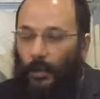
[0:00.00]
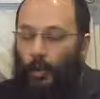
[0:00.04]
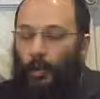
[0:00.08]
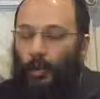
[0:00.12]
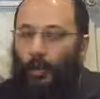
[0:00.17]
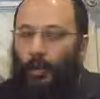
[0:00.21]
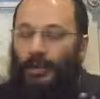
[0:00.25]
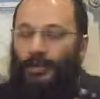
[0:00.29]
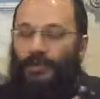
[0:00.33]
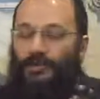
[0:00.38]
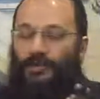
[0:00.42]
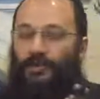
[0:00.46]

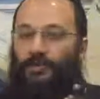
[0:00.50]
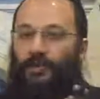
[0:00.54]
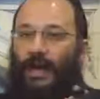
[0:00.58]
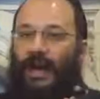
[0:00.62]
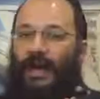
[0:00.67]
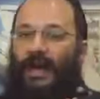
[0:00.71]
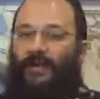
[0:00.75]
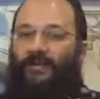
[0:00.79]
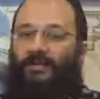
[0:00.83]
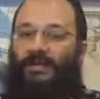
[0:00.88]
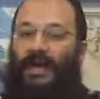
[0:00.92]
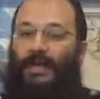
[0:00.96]
Once you
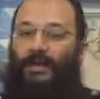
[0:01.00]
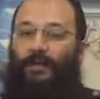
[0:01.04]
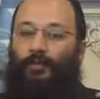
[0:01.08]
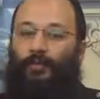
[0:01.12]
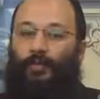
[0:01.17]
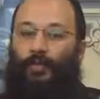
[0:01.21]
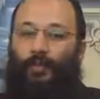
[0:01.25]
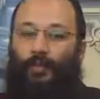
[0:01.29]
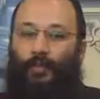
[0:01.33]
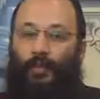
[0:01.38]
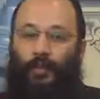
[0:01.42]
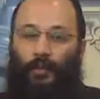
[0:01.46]
have that
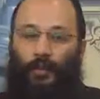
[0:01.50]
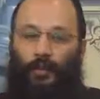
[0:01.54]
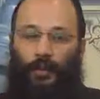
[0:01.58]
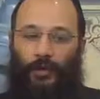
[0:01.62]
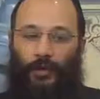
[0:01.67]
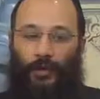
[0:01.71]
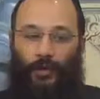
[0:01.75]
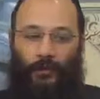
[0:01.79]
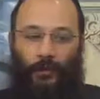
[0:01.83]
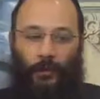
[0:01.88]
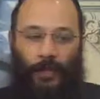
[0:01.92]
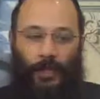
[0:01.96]

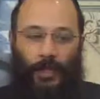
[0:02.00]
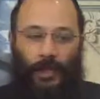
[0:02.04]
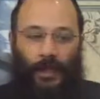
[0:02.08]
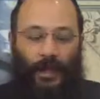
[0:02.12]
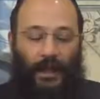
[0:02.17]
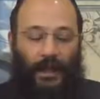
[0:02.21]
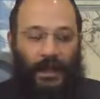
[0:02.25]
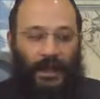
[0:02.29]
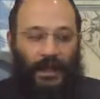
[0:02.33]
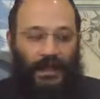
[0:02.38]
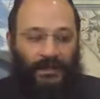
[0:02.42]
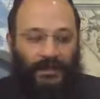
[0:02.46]
rapport,
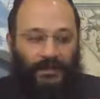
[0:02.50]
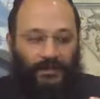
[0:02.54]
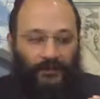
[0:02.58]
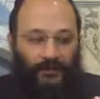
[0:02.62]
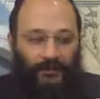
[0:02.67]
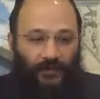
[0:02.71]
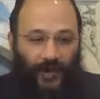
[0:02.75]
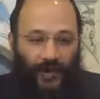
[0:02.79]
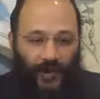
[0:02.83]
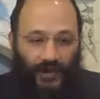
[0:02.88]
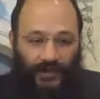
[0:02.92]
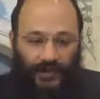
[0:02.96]
I
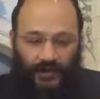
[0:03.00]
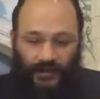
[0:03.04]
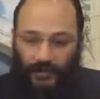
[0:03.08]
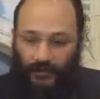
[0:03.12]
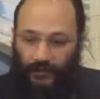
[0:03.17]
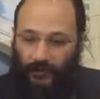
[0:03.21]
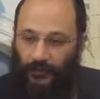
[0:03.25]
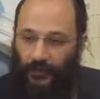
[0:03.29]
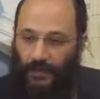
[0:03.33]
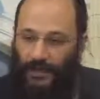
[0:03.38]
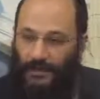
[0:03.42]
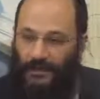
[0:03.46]
advise you,
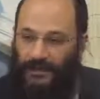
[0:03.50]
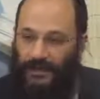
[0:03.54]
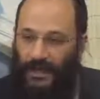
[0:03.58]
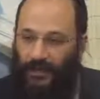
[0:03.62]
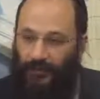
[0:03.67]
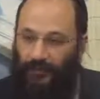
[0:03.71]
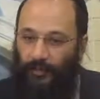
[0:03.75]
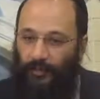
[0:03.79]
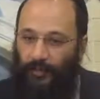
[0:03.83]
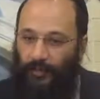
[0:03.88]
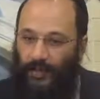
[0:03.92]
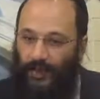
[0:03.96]
for
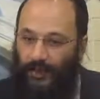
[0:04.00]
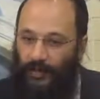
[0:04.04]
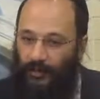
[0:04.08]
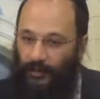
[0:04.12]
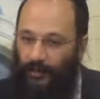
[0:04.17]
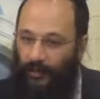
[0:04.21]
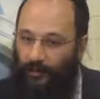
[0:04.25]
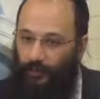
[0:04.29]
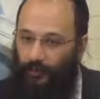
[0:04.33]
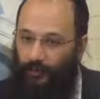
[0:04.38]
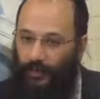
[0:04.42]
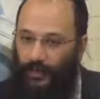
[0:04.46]
example, in
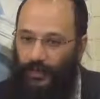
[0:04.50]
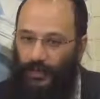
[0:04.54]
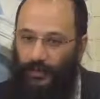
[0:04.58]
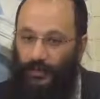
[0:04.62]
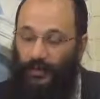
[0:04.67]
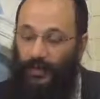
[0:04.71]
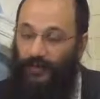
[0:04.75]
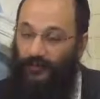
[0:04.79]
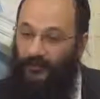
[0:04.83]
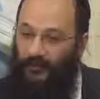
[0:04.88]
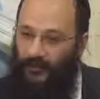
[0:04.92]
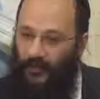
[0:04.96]
your
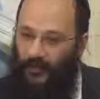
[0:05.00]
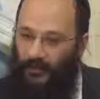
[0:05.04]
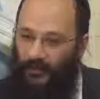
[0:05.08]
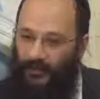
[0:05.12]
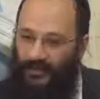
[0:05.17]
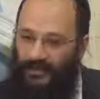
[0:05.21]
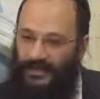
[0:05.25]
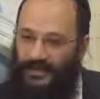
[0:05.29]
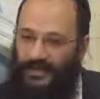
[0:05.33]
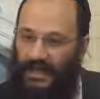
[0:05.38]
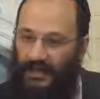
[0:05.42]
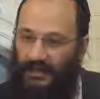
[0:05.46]
prayer, if you
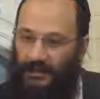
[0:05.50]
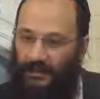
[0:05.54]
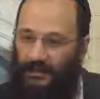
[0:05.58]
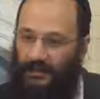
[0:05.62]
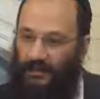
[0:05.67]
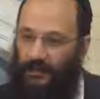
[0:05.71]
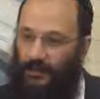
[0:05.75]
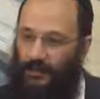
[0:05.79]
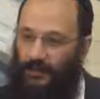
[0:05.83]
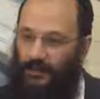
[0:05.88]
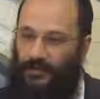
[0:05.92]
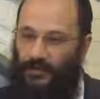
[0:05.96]
understand a
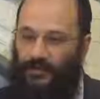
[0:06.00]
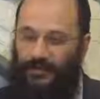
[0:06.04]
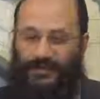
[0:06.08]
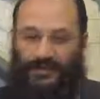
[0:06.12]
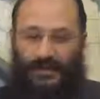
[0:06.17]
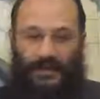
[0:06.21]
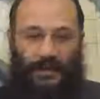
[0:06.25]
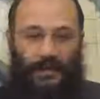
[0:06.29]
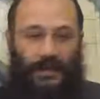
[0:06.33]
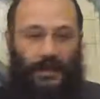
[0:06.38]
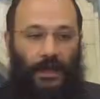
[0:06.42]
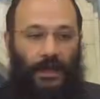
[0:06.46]
little what you're
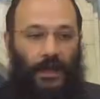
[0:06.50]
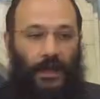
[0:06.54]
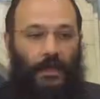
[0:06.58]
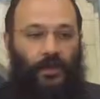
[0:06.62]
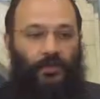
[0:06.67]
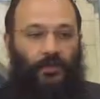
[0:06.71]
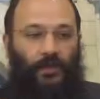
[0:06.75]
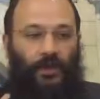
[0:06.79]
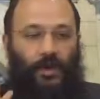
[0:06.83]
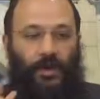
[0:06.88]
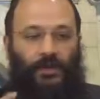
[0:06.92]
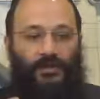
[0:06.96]
saying,
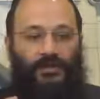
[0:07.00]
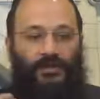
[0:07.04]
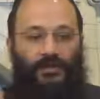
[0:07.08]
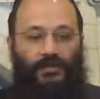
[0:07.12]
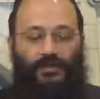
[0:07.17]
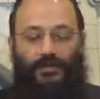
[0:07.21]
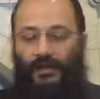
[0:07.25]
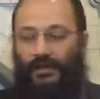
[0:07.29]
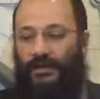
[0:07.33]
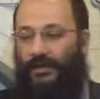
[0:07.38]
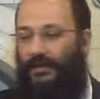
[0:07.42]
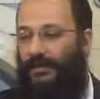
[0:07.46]
to
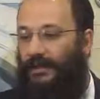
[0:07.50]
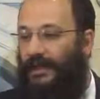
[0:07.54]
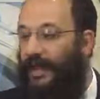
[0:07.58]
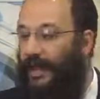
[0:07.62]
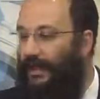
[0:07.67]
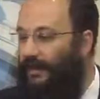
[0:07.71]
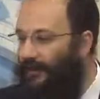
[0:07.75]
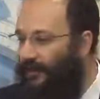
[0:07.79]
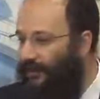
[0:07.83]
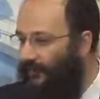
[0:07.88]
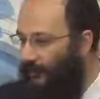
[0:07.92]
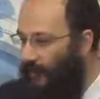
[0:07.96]
concentrate on the
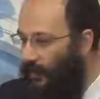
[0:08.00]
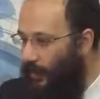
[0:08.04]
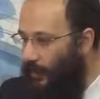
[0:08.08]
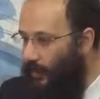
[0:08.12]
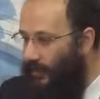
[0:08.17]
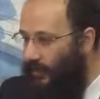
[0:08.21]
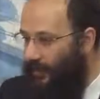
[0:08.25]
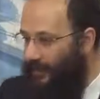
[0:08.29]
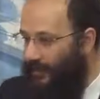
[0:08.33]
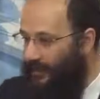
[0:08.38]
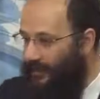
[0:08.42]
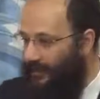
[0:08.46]
end of the
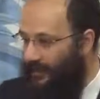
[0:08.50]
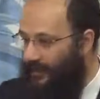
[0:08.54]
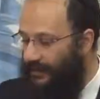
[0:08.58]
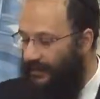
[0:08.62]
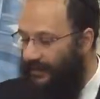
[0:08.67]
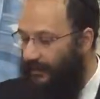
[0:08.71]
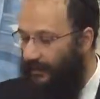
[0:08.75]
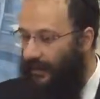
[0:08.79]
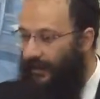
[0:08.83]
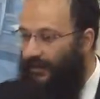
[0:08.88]
words.